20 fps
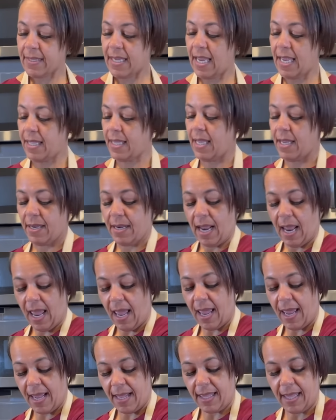And then
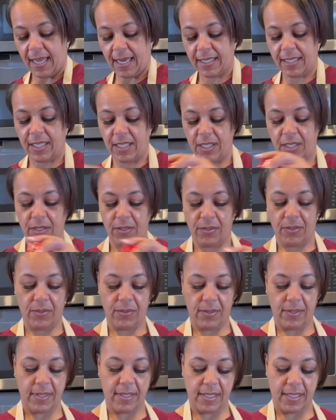I like to
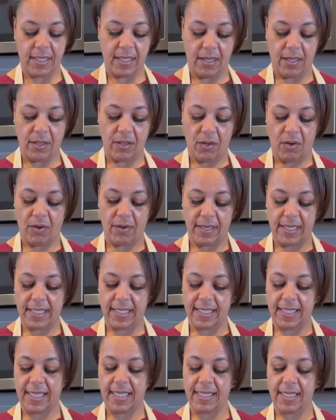use the Lori
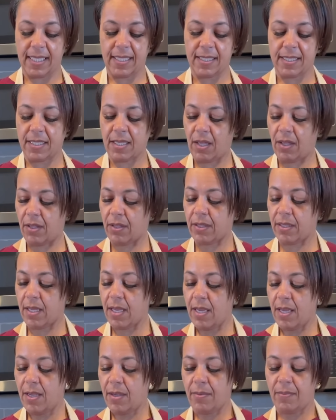seasoned salt,
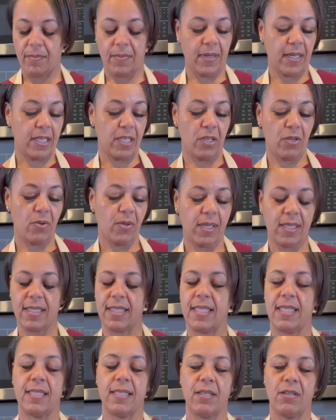but you can
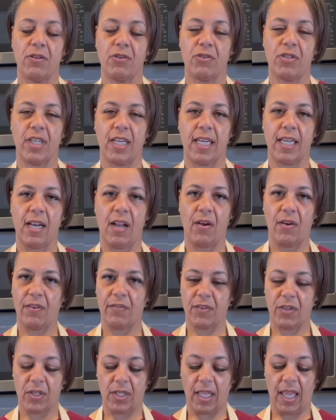season your chicken
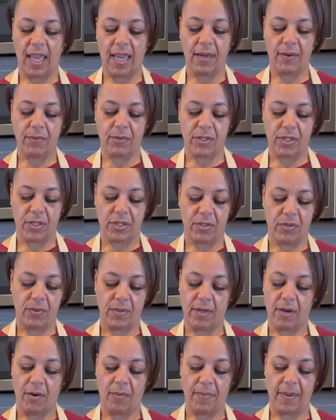however you'd like. We're just
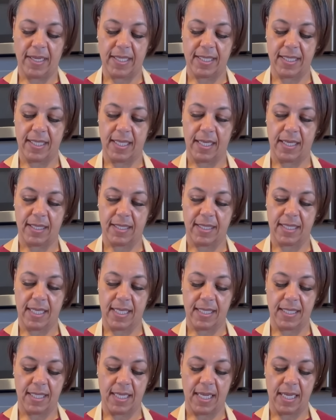doing our basic
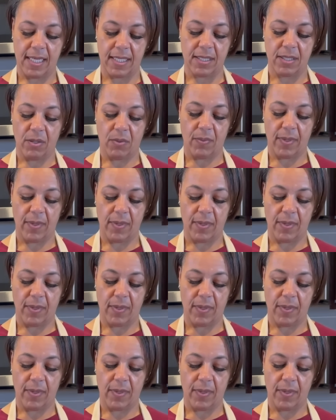seasoning so